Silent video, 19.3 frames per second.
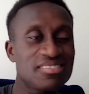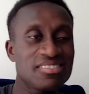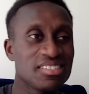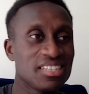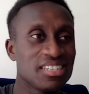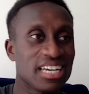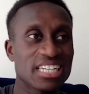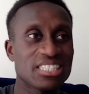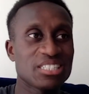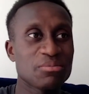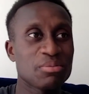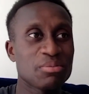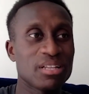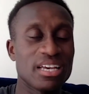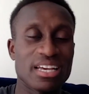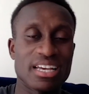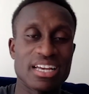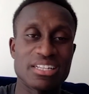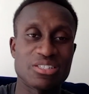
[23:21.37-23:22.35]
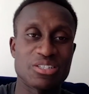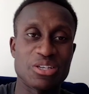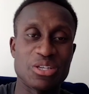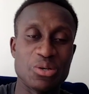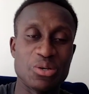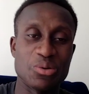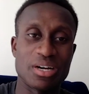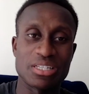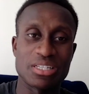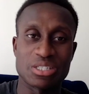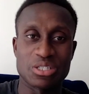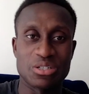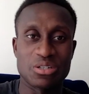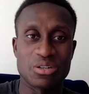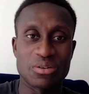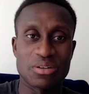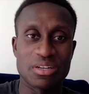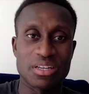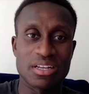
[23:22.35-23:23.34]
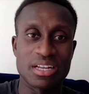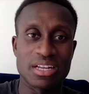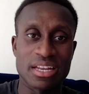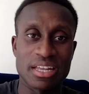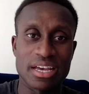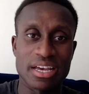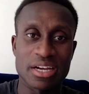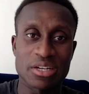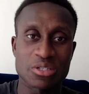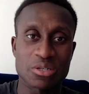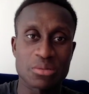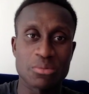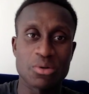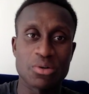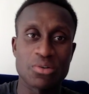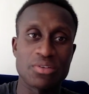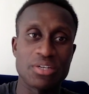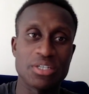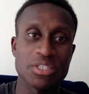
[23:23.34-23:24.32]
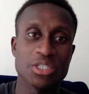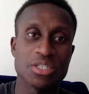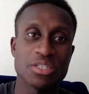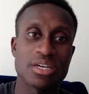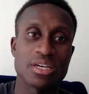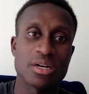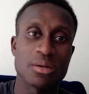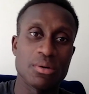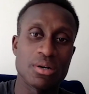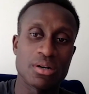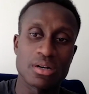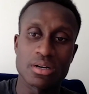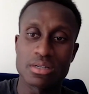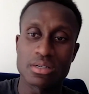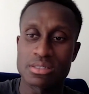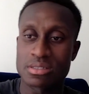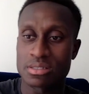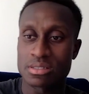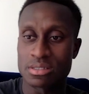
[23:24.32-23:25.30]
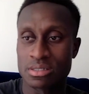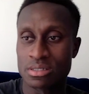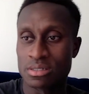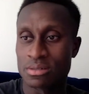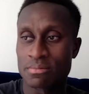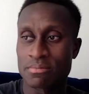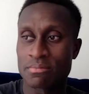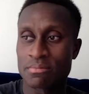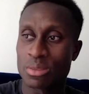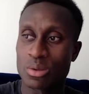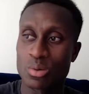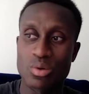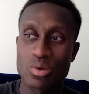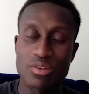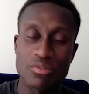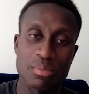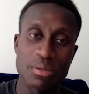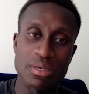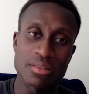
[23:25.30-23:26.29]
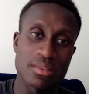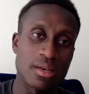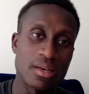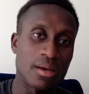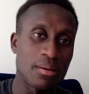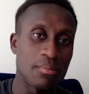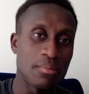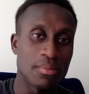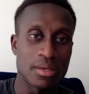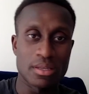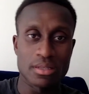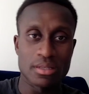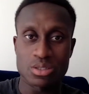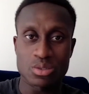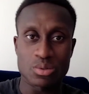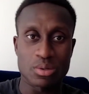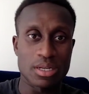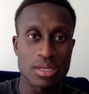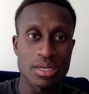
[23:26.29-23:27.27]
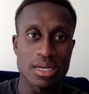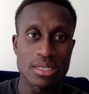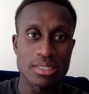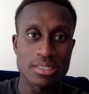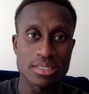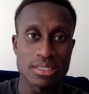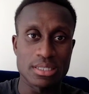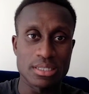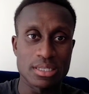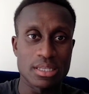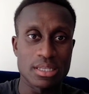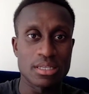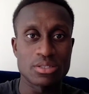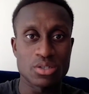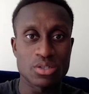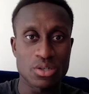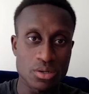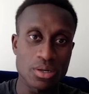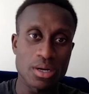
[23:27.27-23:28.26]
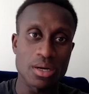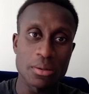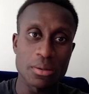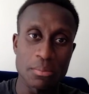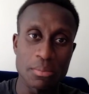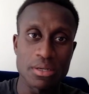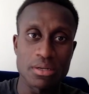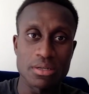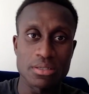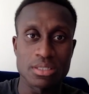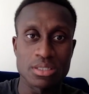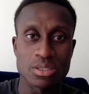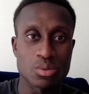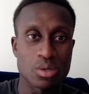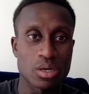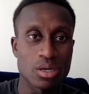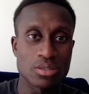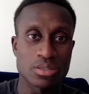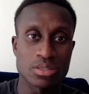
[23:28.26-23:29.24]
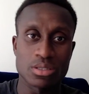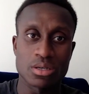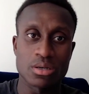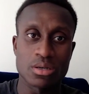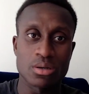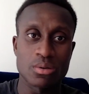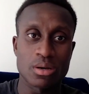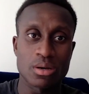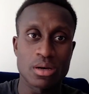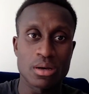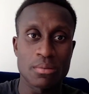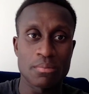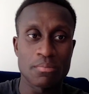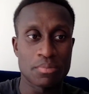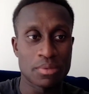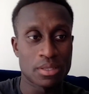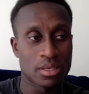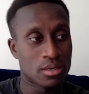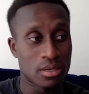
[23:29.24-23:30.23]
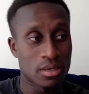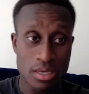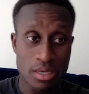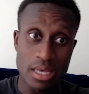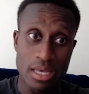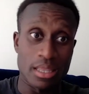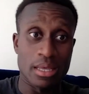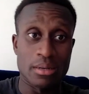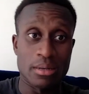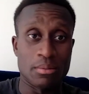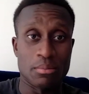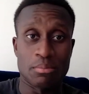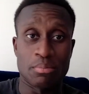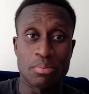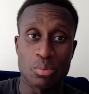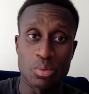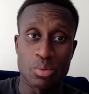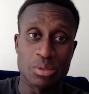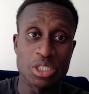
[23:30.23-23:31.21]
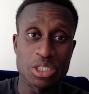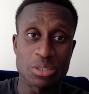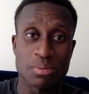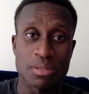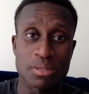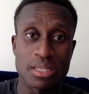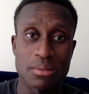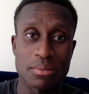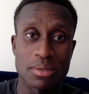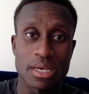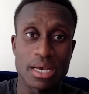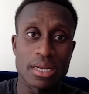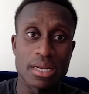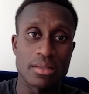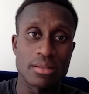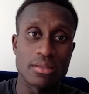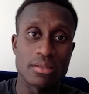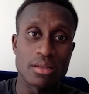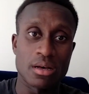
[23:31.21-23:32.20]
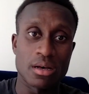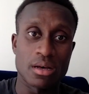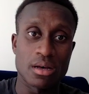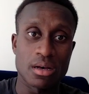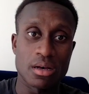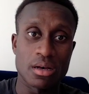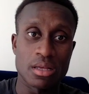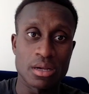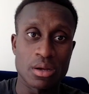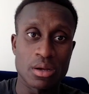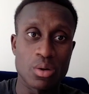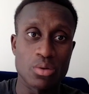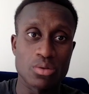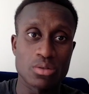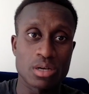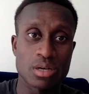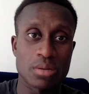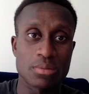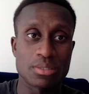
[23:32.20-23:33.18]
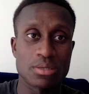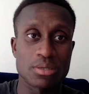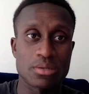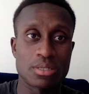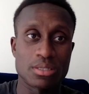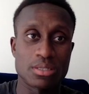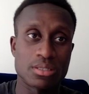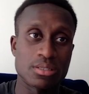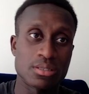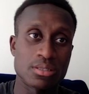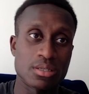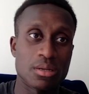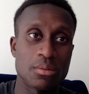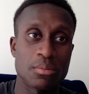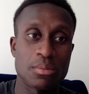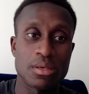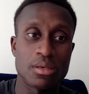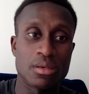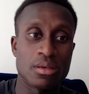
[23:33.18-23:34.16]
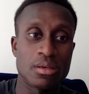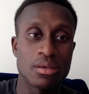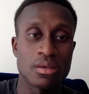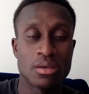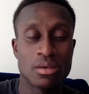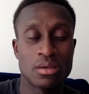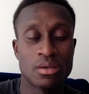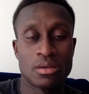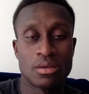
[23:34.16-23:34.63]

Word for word: yeah, to play against the U.S., you don't need any extra motivation there because we beat them in 2019 and they turn around and beat us as well. So, and then we just play them again in Gold Cup. So this is going to be,